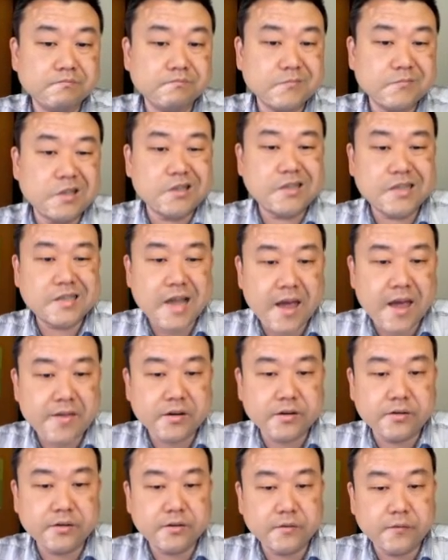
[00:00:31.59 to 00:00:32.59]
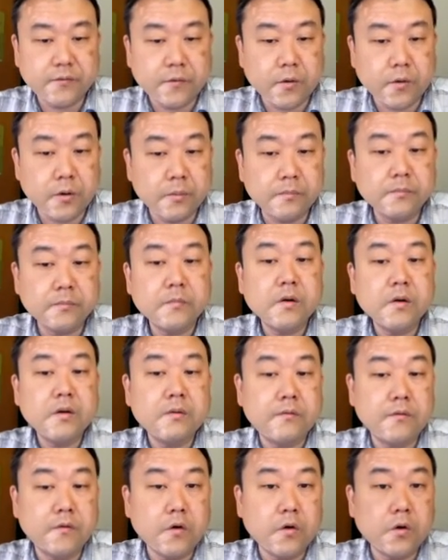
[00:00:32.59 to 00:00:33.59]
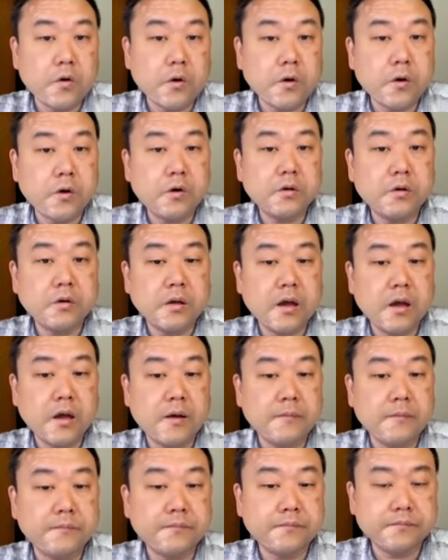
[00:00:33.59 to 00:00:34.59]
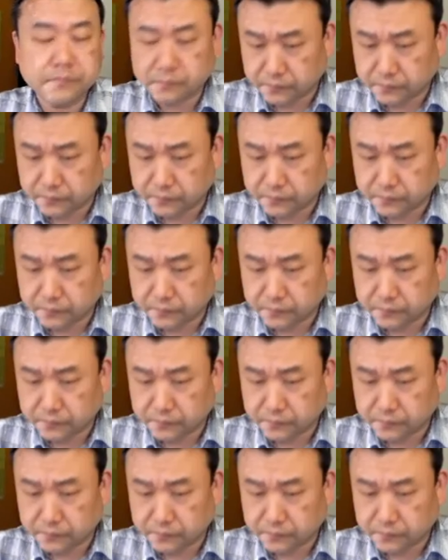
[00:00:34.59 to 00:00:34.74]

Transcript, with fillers: the standard form for, um,